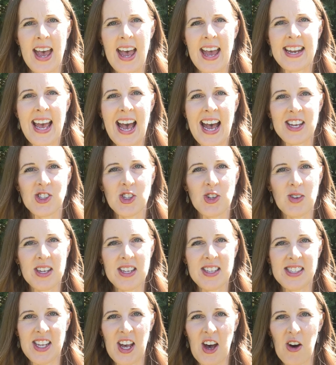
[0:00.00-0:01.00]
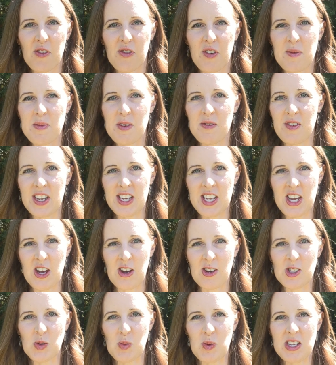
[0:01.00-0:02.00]
and as you can tell from the
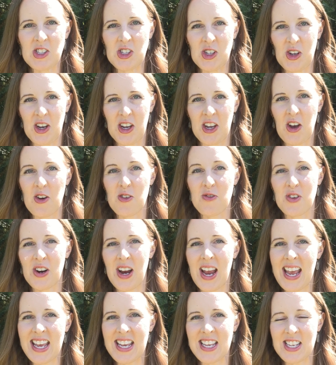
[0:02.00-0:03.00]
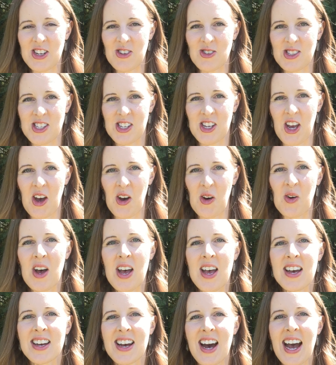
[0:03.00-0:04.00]
videos we took over 8 years ago,
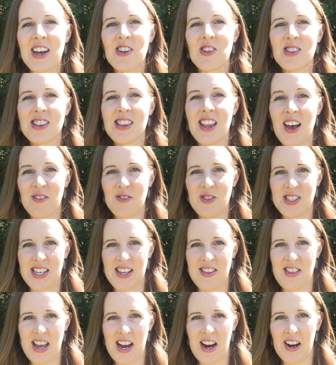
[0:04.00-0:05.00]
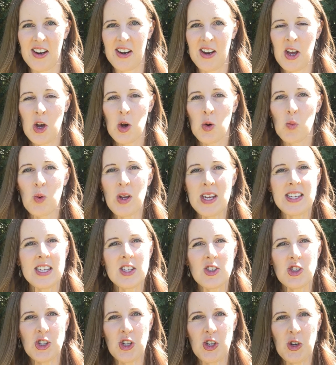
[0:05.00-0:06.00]
Kyle loved it there. We
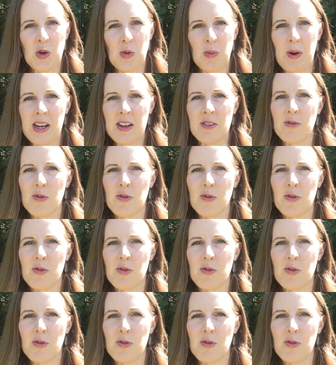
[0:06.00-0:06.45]
did too, but